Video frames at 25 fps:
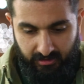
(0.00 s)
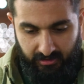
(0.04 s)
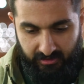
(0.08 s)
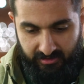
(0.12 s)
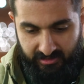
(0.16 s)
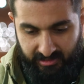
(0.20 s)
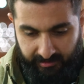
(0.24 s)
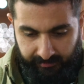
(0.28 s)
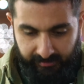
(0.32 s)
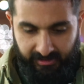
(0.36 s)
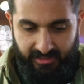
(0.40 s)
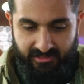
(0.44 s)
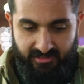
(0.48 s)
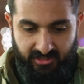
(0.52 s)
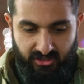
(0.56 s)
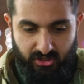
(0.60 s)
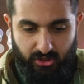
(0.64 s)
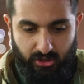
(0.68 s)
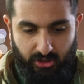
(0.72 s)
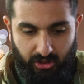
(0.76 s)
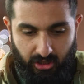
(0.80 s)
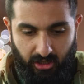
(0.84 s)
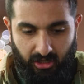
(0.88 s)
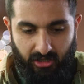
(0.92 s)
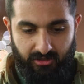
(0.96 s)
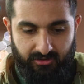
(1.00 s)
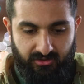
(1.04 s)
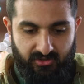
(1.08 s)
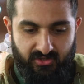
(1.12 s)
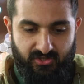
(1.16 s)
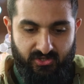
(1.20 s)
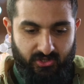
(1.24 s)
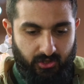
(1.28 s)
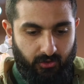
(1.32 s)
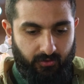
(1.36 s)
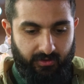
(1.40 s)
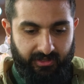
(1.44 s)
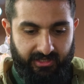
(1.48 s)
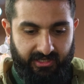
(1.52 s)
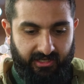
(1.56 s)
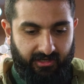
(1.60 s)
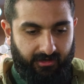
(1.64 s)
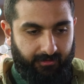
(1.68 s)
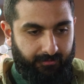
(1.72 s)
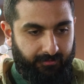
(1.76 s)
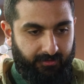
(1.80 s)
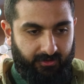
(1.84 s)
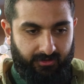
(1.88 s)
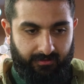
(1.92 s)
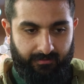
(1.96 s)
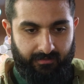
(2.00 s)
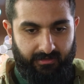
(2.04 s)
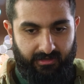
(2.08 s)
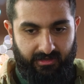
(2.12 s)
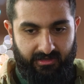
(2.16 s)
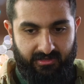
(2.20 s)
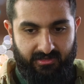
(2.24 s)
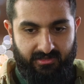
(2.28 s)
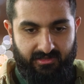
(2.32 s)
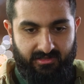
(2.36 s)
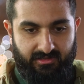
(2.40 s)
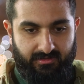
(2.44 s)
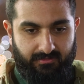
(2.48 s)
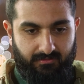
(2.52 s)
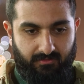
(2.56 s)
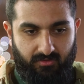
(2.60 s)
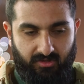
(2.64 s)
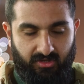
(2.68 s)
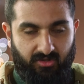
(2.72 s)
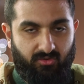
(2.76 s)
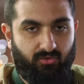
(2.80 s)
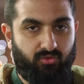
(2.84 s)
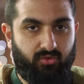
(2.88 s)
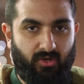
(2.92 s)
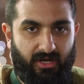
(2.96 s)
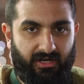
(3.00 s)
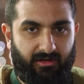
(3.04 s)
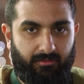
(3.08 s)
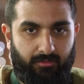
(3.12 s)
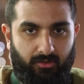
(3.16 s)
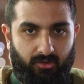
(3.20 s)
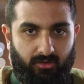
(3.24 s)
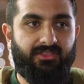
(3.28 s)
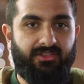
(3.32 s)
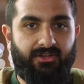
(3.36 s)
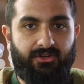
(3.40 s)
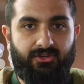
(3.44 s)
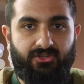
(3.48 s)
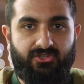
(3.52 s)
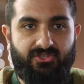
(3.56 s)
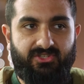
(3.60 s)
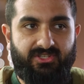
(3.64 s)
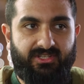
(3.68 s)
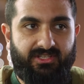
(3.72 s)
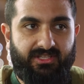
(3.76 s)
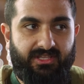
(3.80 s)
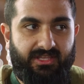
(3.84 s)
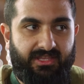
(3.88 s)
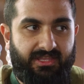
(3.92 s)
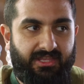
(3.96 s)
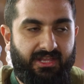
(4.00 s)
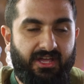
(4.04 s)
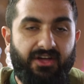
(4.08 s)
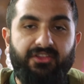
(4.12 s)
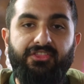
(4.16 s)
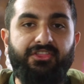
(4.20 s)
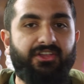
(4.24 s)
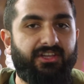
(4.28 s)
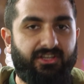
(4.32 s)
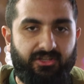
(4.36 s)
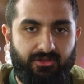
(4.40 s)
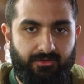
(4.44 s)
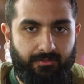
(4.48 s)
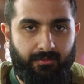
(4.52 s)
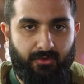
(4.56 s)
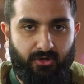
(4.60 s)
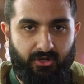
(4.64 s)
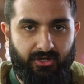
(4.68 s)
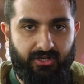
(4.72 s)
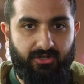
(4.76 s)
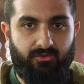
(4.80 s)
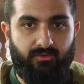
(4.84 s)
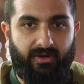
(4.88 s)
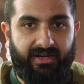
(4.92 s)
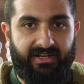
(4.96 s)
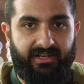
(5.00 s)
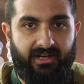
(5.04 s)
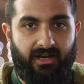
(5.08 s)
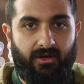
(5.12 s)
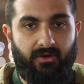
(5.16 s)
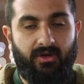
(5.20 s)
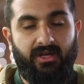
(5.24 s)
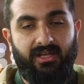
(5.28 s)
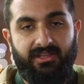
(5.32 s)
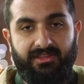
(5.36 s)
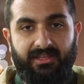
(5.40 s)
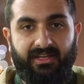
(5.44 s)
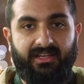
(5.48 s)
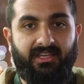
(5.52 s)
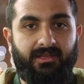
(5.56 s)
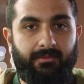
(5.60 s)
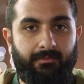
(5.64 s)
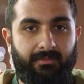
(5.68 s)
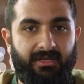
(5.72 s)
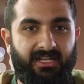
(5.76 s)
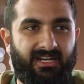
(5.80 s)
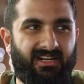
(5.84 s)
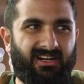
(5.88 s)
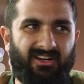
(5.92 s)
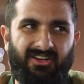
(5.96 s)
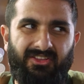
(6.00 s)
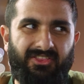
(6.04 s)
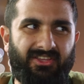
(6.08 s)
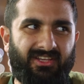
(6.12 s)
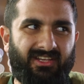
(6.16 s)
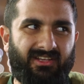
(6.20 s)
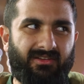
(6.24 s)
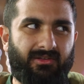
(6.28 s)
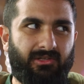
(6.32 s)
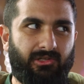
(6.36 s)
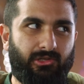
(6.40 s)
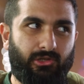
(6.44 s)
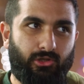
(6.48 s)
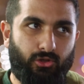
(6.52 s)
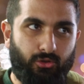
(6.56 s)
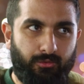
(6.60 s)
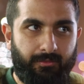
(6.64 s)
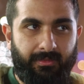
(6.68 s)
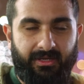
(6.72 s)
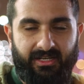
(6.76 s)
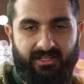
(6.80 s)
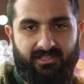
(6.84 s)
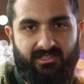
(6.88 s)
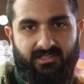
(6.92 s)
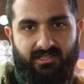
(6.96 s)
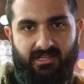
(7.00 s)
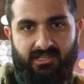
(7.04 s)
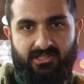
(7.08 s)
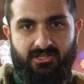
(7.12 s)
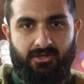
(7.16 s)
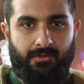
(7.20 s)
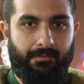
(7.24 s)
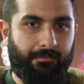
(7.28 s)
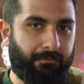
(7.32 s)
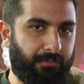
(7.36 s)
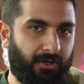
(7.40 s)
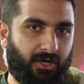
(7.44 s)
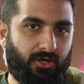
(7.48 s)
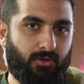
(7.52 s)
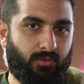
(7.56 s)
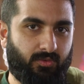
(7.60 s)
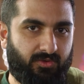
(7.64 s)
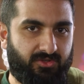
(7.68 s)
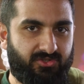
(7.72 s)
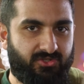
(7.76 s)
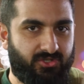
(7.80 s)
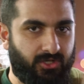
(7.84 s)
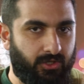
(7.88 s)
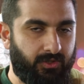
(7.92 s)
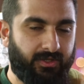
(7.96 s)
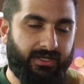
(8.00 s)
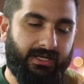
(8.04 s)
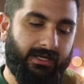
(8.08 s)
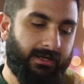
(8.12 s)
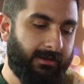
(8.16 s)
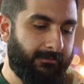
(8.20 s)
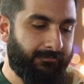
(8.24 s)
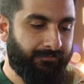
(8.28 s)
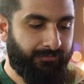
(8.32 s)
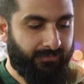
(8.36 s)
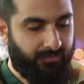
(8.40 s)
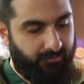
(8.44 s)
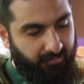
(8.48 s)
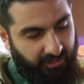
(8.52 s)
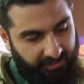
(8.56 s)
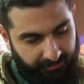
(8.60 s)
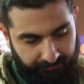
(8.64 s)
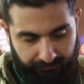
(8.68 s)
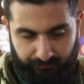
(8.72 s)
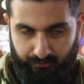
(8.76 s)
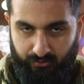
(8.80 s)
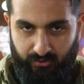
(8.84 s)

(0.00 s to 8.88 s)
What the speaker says: Stabilization on the Sony camera is incredible. There's nothing in the market right now that can beat it. I think Lumix is on par with Sony, but if